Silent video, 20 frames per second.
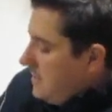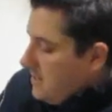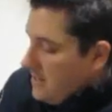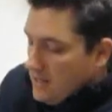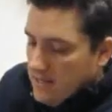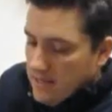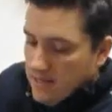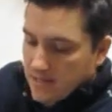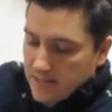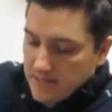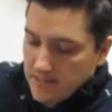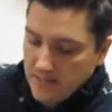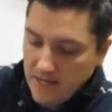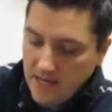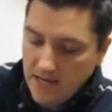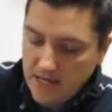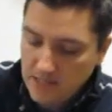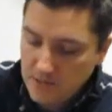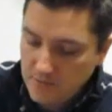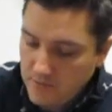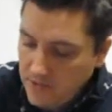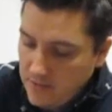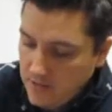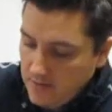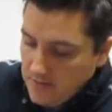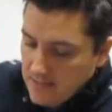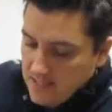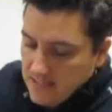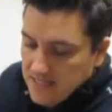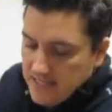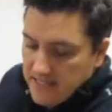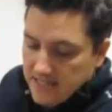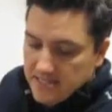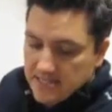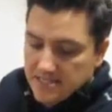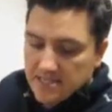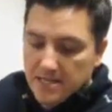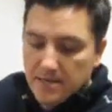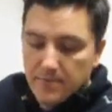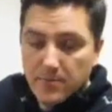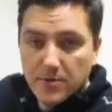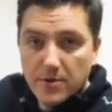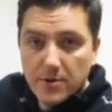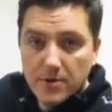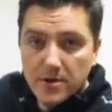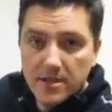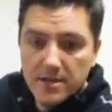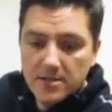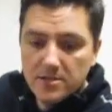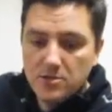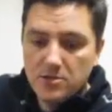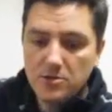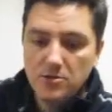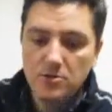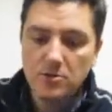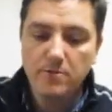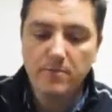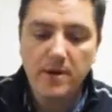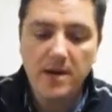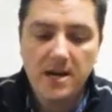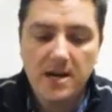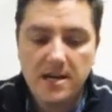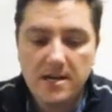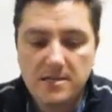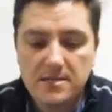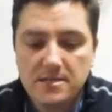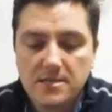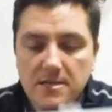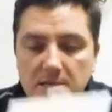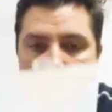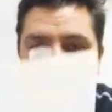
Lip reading: And as we dig deeper into the box,